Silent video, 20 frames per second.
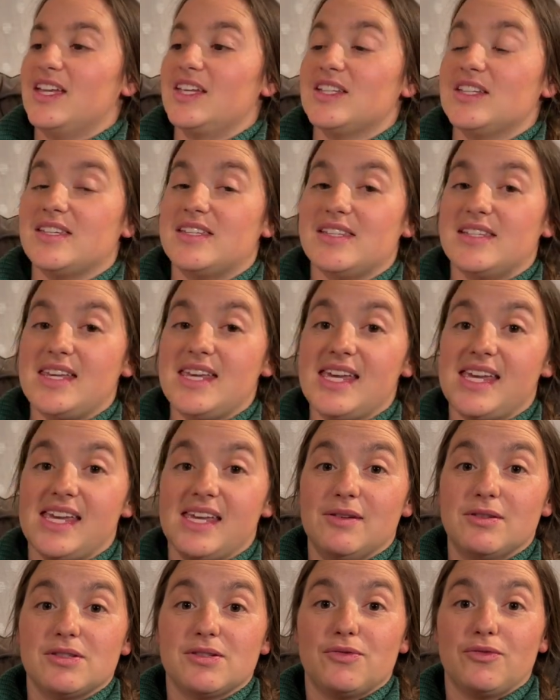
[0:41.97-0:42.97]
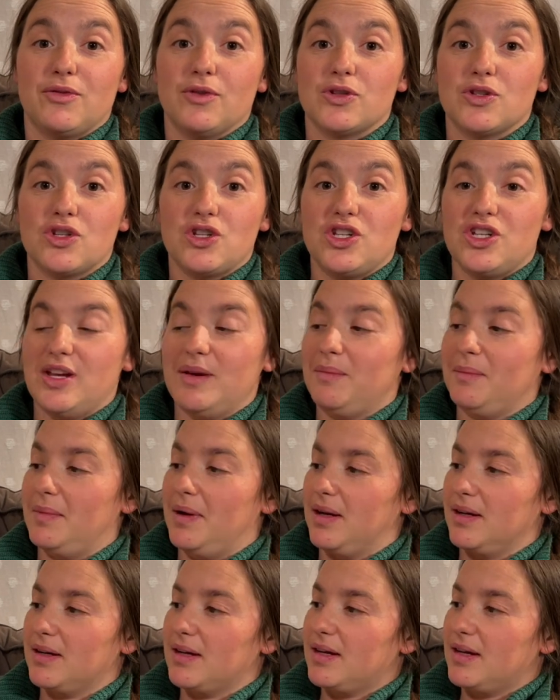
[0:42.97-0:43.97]
C is for
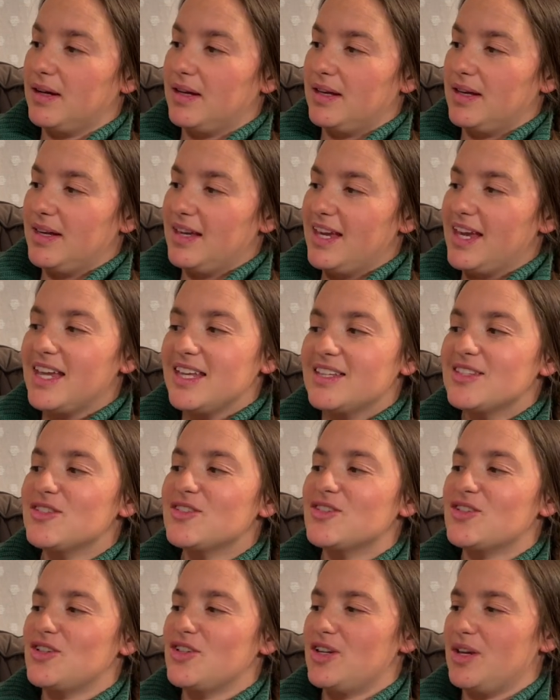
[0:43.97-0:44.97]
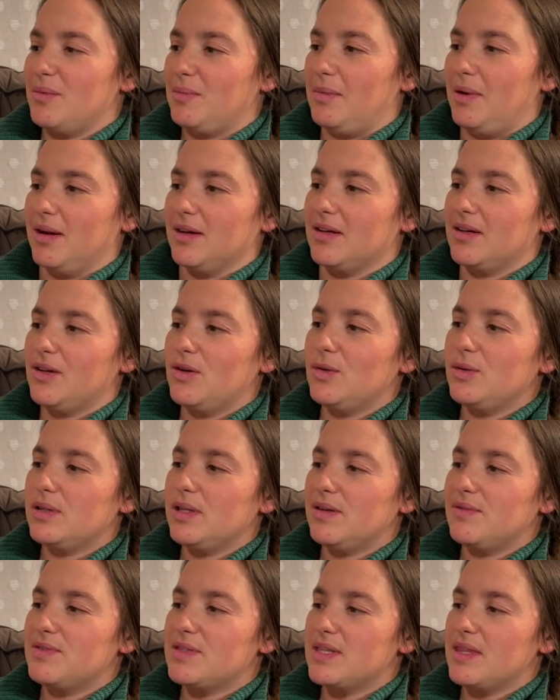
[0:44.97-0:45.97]
chipmunk. It's chipmunk who
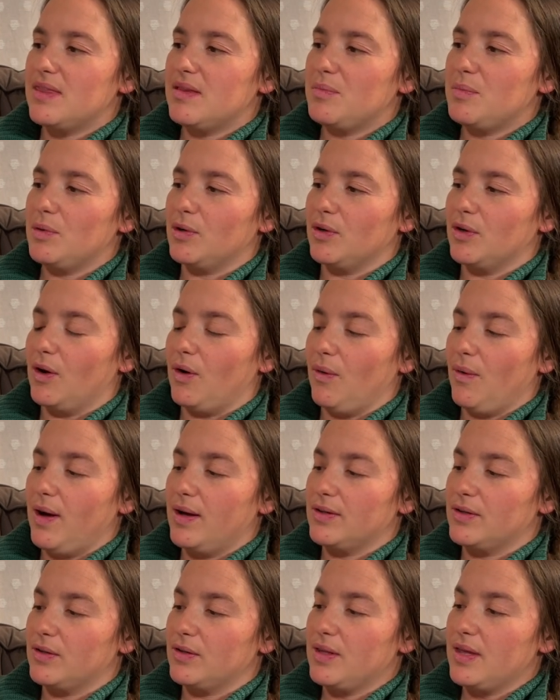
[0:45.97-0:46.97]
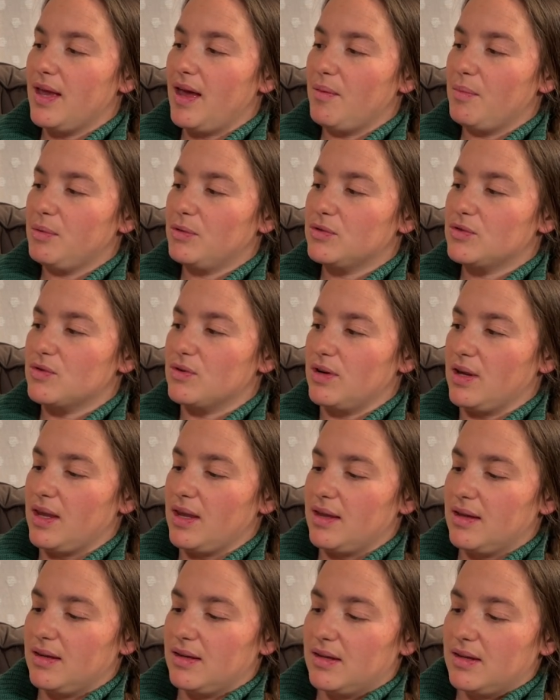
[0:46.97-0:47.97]
lives in the burrow under the apple
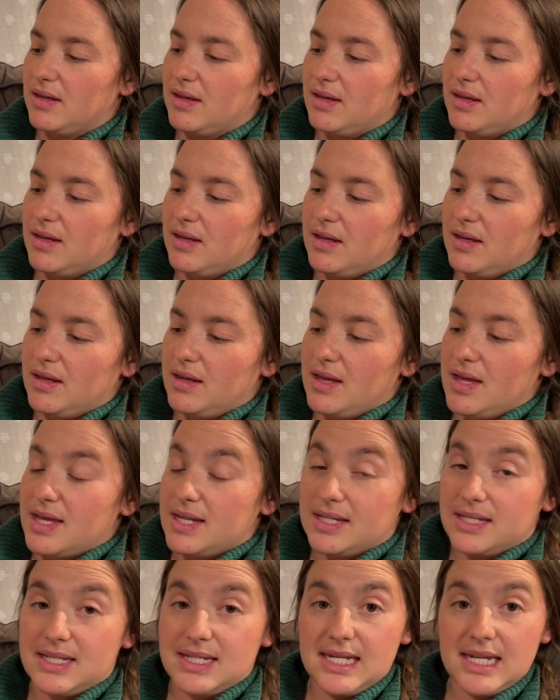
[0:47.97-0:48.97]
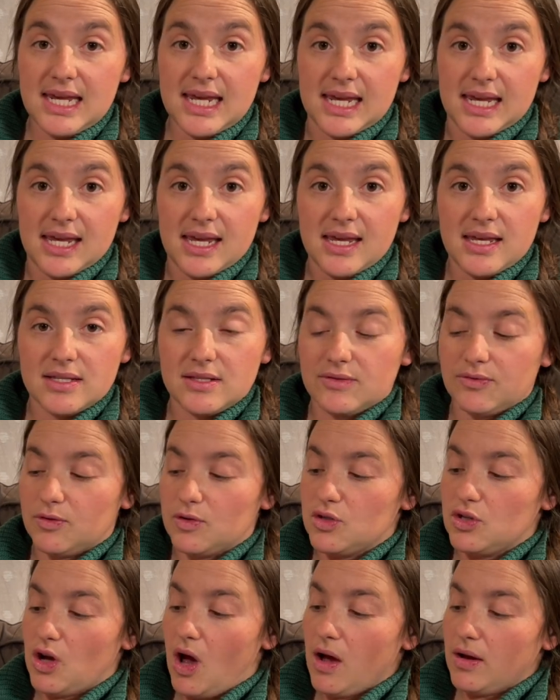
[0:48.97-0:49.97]
tree. D is
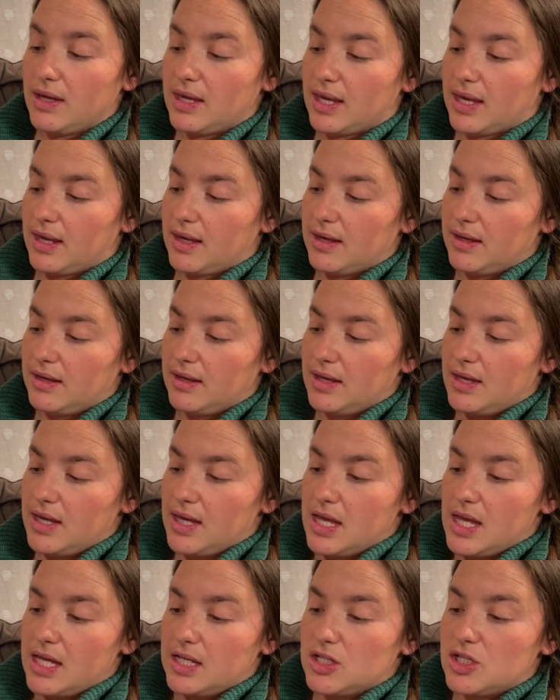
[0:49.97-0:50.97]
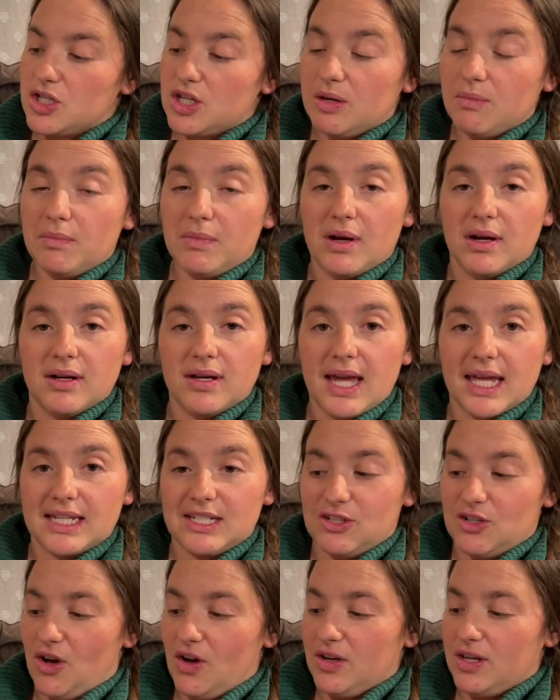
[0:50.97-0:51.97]
for donkey. Chipmunk
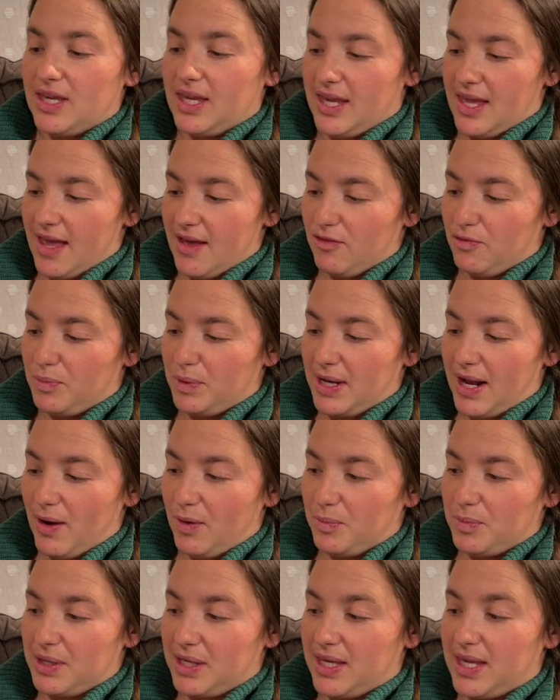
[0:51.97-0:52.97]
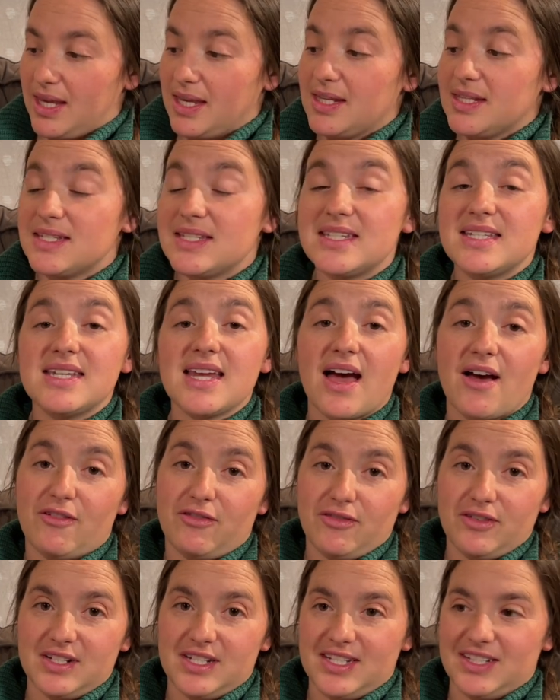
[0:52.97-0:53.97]
and donkey have been out picking
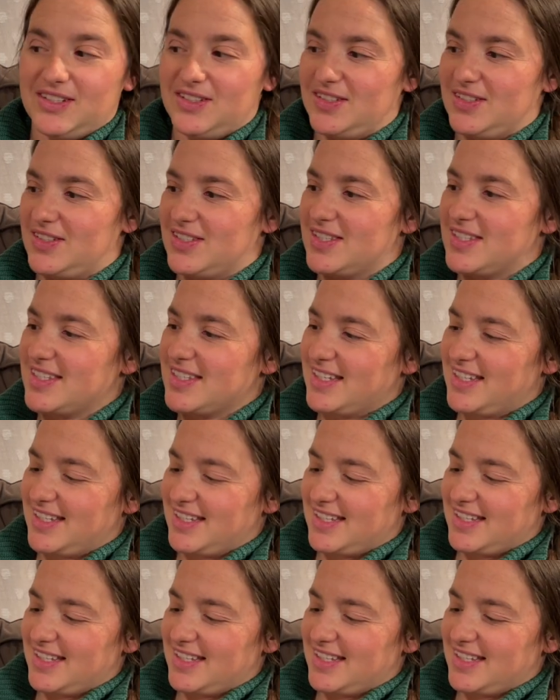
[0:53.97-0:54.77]
daffodils.